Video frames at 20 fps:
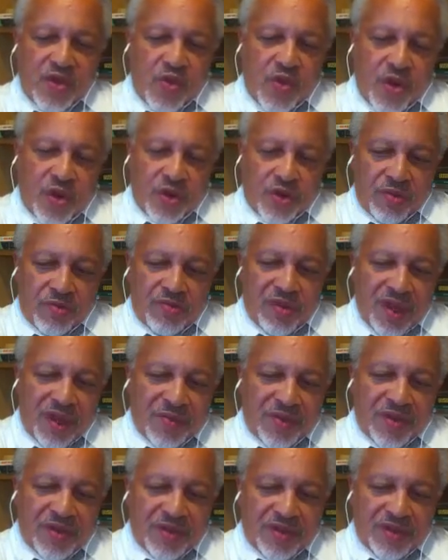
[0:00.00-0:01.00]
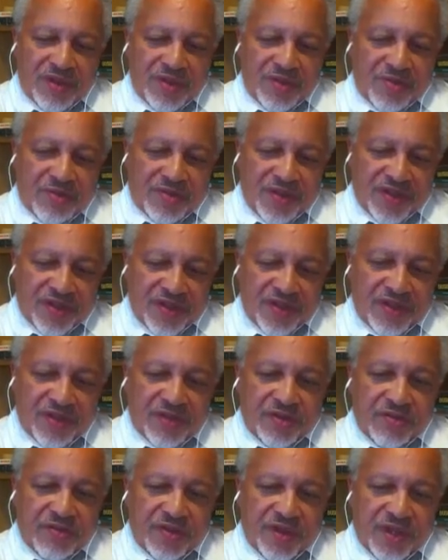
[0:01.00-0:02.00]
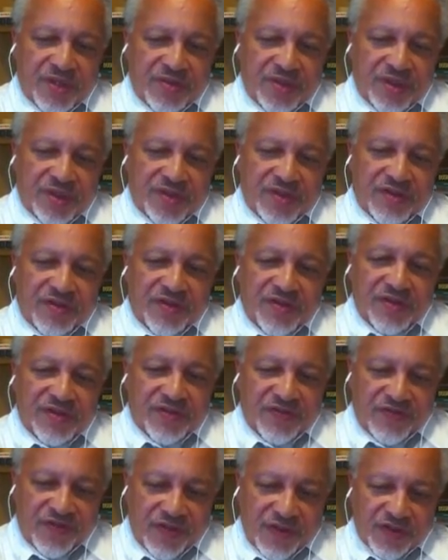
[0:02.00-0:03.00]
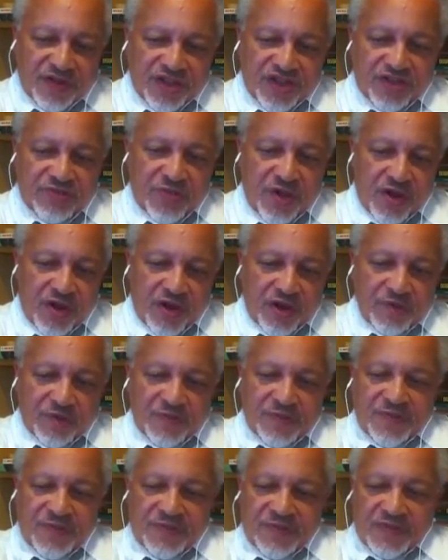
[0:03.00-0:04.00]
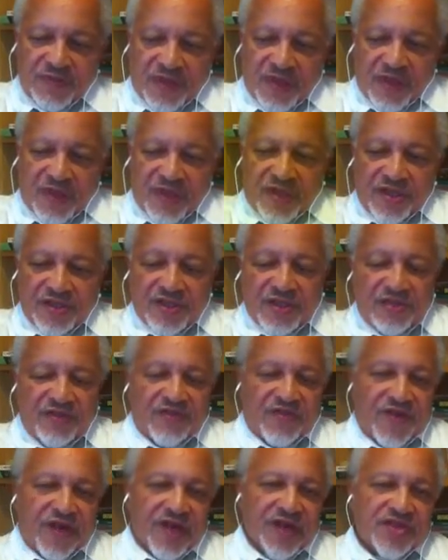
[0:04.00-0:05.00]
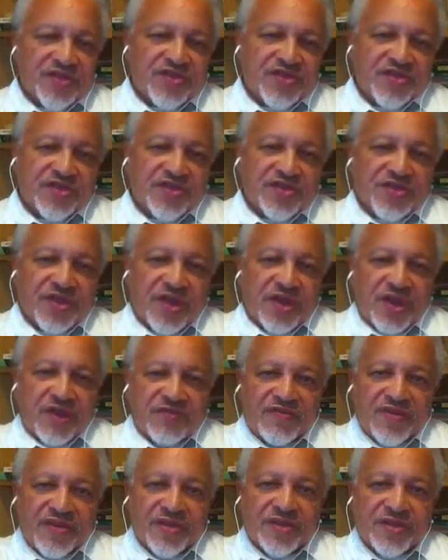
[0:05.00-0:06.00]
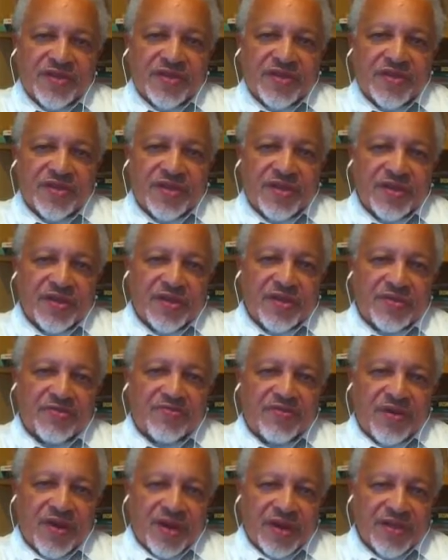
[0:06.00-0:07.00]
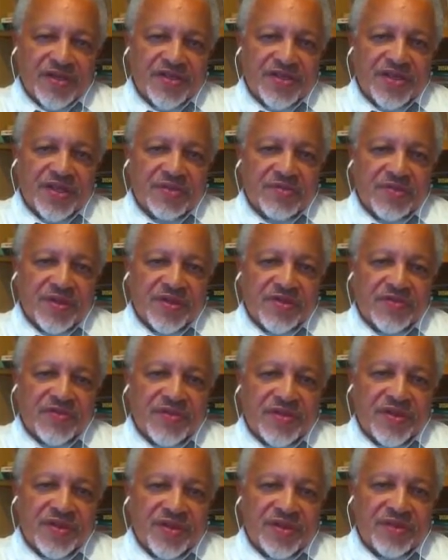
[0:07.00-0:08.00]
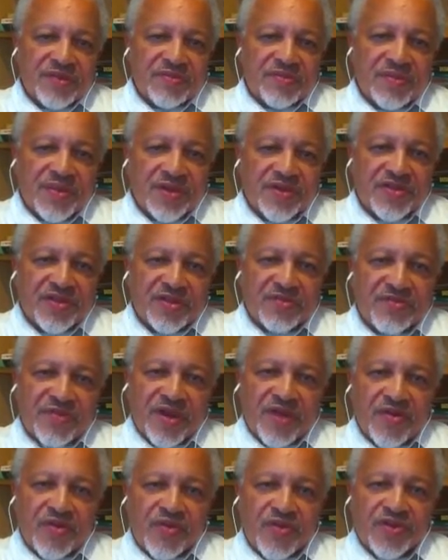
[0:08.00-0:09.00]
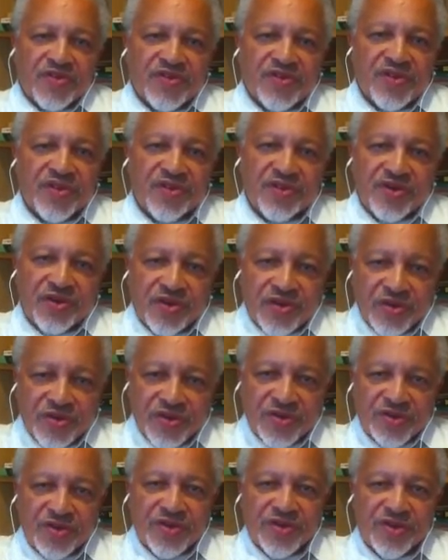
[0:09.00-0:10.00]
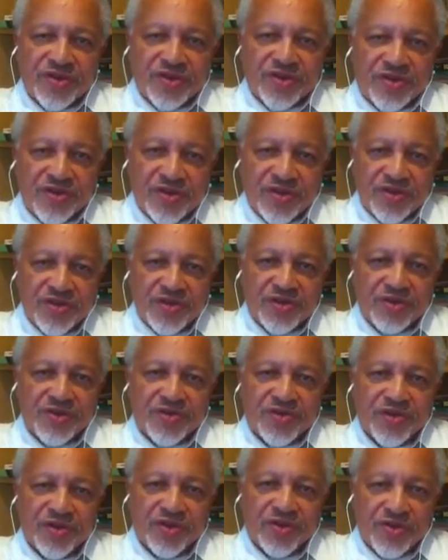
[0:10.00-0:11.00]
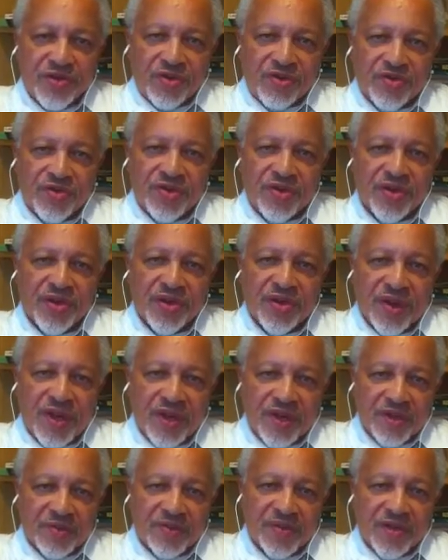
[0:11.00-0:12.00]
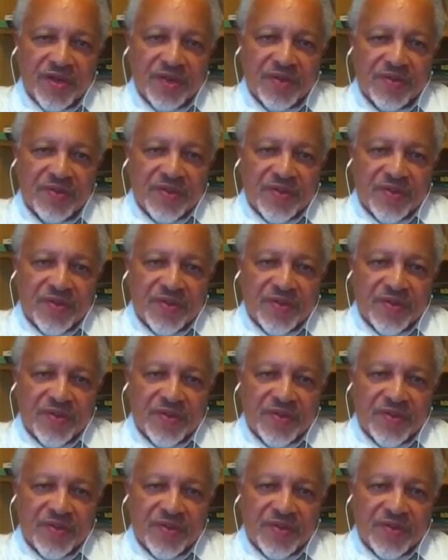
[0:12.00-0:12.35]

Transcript: What Obama did, President Obama, very smart, his advisors obviously apprised him of the method by which he could continue to grow the economy.